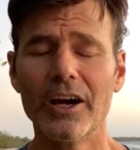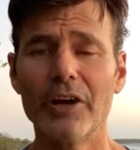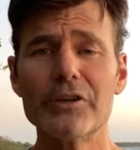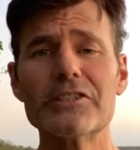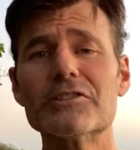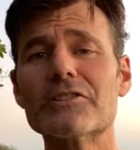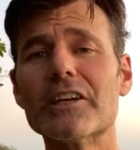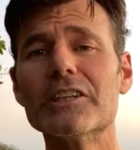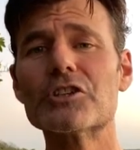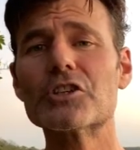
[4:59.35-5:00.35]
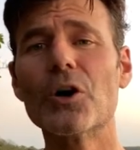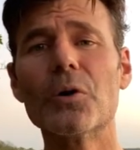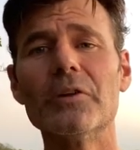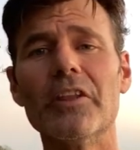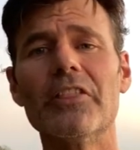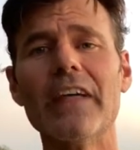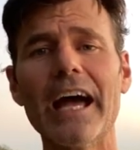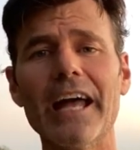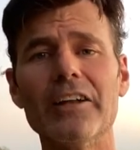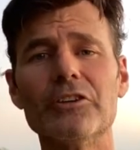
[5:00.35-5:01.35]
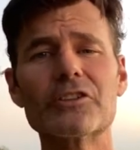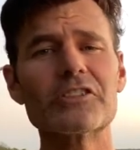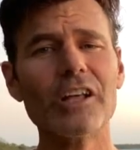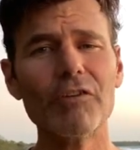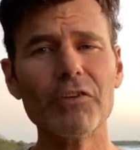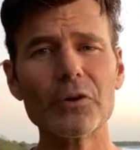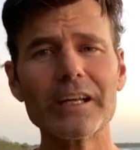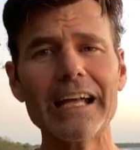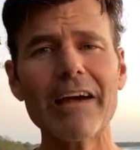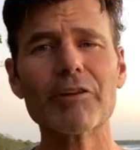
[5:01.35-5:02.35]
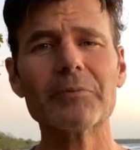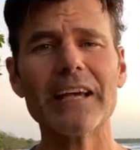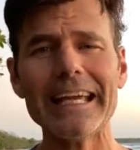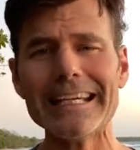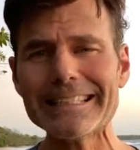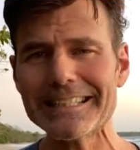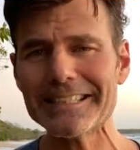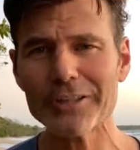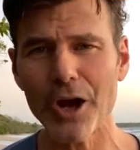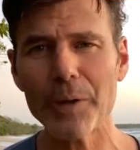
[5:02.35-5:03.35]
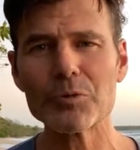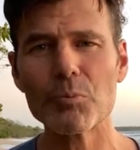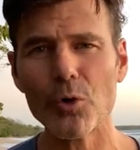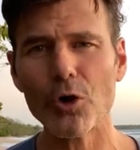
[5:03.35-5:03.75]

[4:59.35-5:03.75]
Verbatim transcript: A recent study has shown that your cell phone can have up to 18 times more